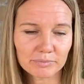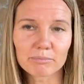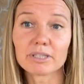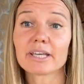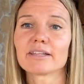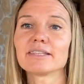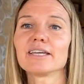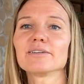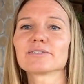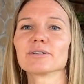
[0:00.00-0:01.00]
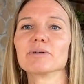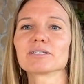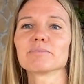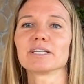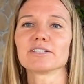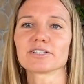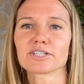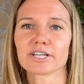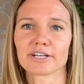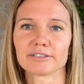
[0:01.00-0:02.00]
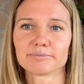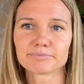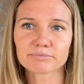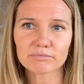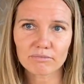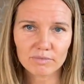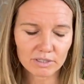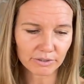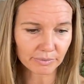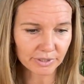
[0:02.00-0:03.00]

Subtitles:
Malia, thank you so much. Malia just shared the